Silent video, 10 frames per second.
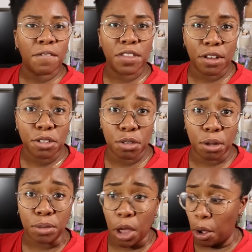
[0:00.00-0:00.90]
For those who
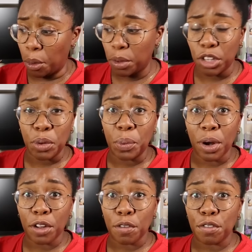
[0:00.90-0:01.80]
don't know, you
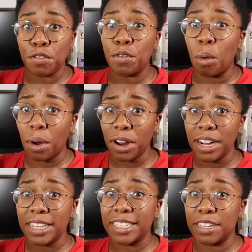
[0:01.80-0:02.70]
work
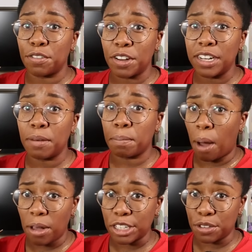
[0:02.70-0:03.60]
4 different
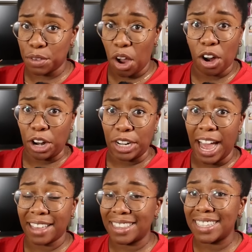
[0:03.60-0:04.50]
balls of yarn
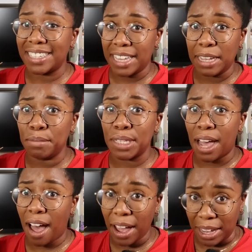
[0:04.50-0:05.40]
at the same
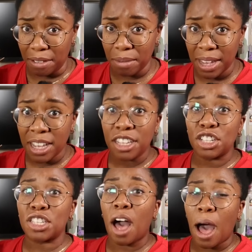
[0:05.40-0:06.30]
time,
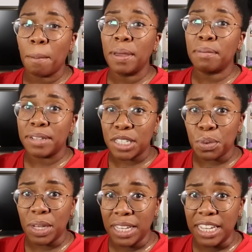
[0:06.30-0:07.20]
just hopping
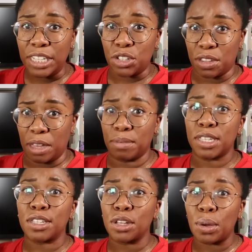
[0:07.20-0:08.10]
between each of them,
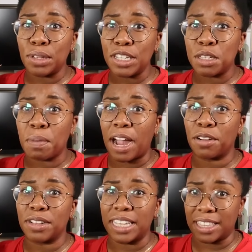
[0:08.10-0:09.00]
slowly
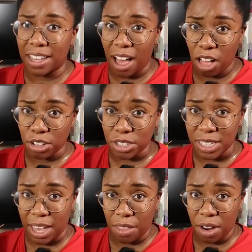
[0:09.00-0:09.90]
spiraling the colors
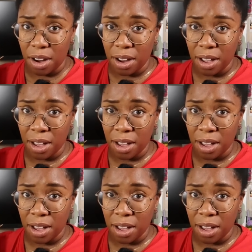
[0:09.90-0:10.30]
together.